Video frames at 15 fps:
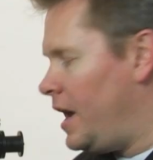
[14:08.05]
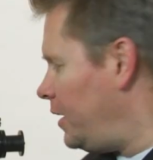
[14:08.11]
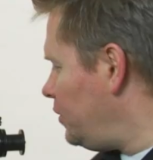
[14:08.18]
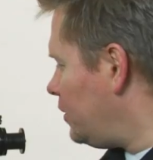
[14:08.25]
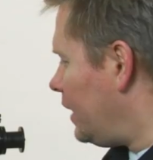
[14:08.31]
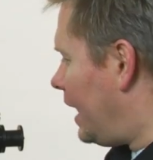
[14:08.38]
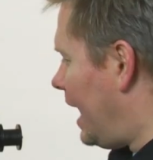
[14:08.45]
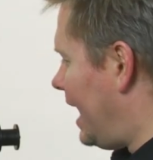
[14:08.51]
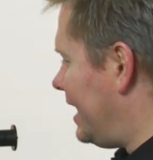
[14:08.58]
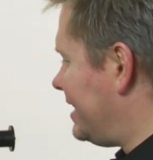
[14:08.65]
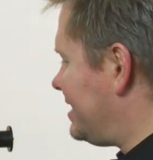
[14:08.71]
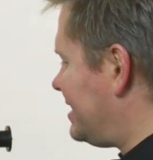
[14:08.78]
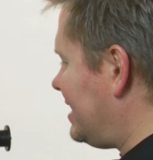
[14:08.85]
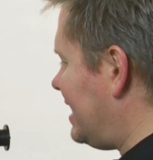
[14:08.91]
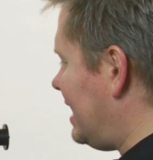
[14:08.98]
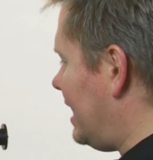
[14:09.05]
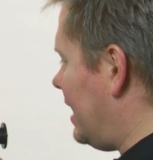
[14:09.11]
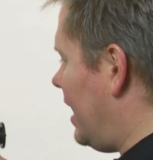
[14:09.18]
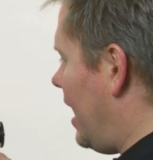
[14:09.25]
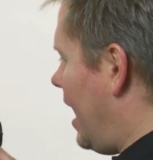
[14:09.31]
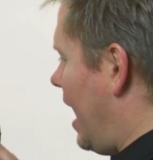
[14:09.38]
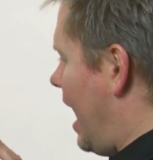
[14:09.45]
and you can kind of
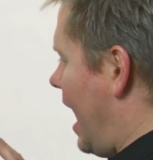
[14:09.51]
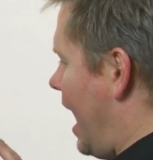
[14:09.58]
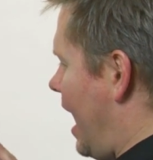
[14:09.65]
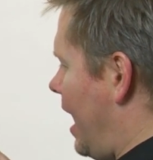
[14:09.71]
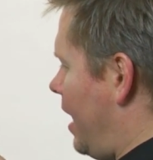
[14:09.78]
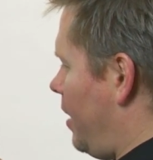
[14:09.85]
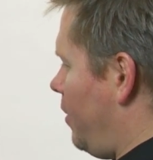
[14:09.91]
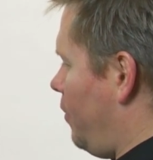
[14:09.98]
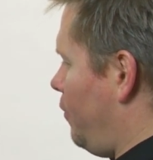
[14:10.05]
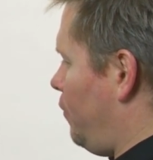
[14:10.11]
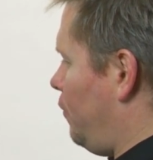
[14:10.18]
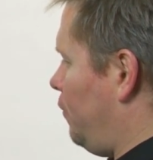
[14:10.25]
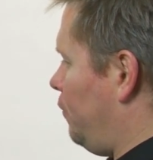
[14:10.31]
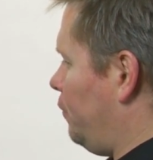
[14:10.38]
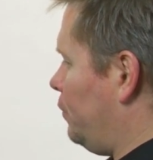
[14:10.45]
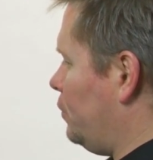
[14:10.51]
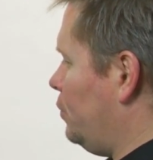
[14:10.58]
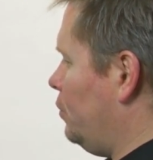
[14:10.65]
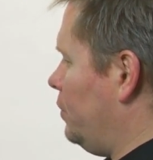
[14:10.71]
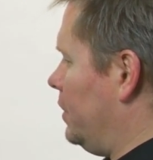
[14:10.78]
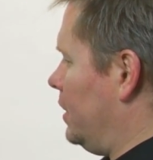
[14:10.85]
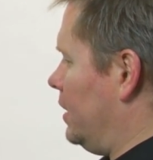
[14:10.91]
see how
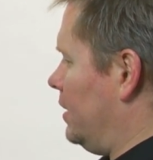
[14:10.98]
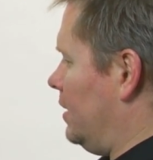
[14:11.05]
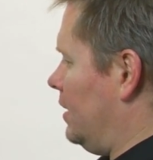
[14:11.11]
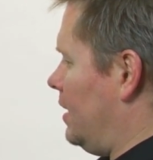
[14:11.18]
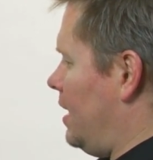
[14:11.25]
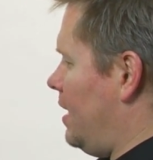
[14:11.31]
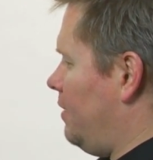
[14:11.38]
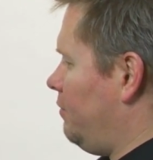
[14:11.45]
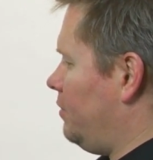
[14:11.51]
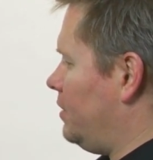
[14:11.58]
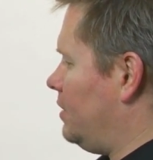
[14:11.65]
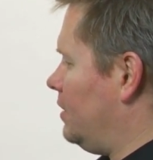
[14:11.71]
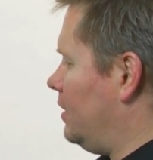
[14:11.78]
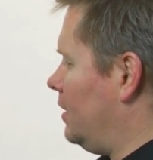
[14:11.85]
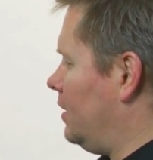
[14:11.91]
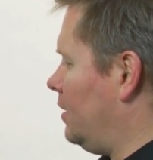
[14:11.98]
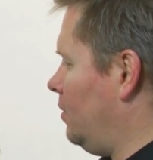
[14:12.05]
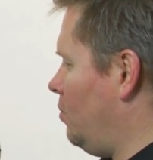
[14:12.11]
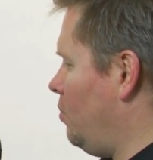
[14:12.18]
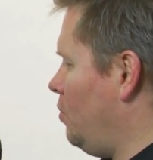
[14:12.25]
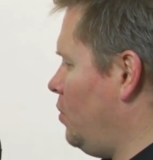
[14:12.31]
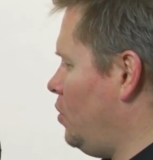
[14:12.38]
fluid and everything
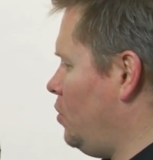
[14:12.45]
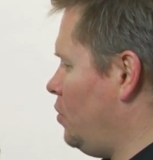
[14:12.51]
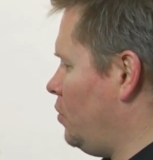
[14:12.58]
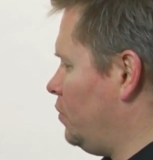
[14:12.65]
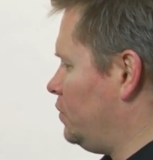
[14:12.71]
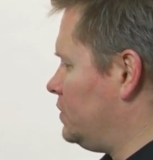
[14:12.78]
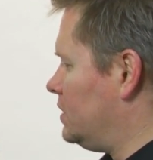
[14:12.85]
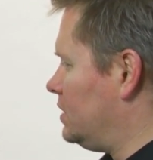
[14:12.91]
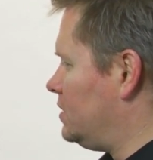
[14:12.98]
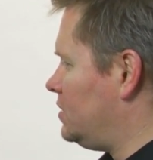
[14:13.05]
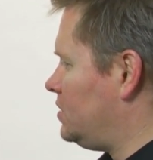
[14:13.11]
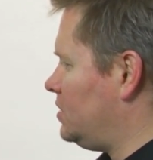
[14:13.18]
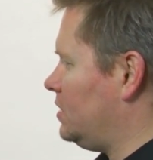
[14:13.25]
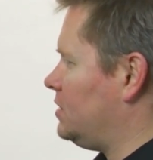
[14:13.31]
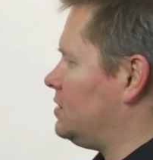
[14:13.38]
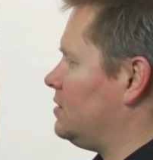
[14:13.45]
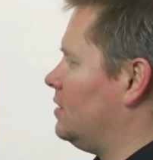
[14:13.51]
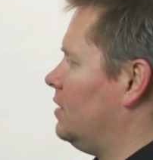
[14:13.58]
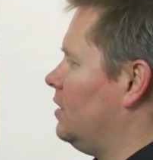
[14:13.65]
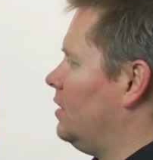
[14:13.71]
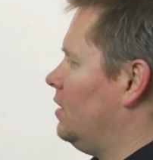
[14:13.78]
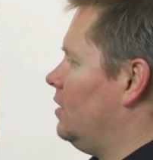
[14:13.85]
moves. It's just
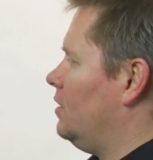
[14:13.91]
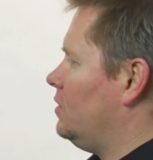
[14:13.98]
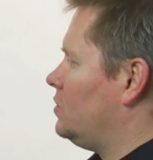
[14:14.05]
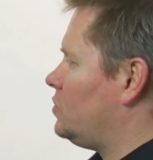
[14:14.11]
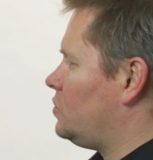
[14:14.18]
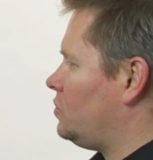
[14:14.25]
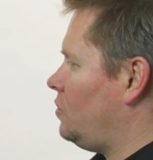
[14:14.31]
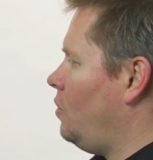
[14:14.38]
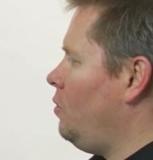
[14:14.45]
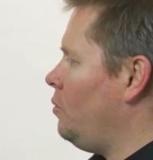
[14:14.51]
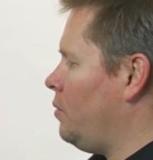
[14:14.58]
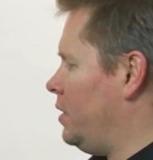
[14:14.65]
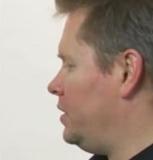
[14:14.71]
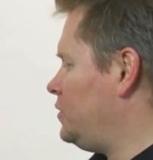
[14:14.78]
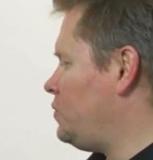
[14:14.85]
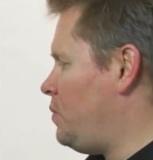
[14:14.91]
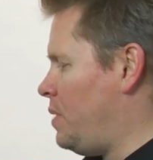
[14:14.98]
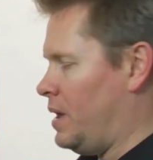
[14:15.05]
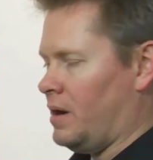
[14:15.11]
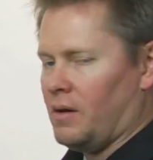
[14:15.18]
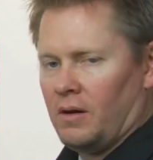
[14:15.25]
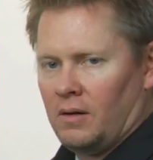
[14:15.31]
so much
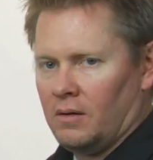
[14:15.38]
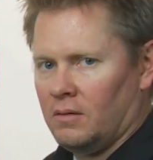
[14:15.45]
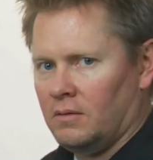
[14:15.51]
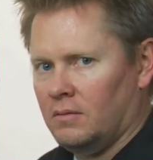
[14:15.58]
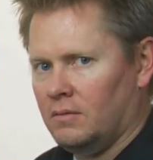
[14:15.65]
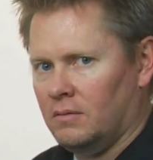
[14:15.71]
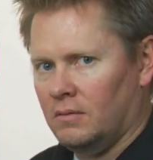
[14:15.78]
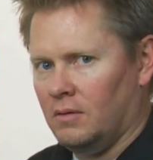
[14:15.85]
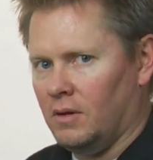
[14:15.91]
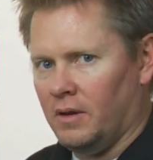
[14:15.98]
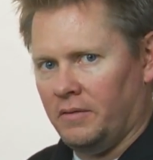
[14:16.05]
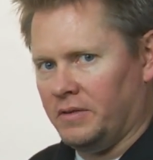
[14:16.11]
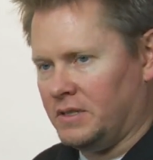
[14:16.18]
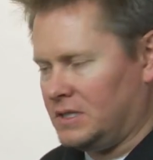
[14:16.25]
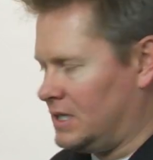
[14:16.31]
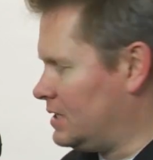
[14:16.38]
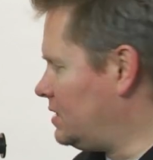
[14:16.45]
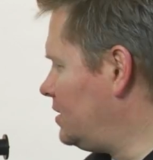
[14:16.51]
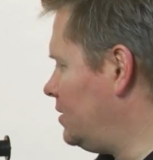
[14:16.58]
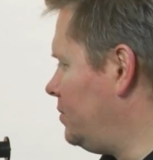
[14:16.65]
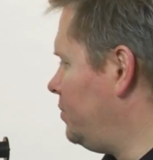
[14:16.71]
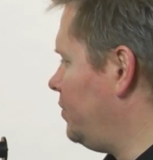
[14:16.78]
better of a
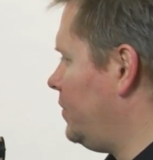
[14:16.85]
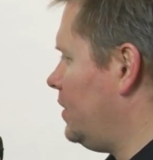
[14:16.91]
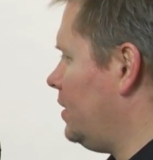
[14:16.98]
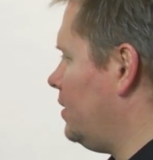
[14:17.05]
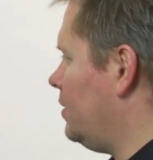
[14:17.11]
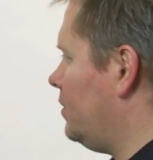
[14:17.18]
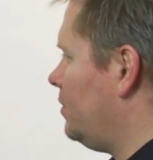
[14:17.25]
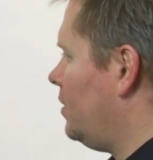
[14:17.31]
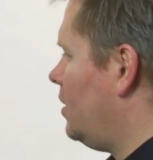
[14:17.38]
system. The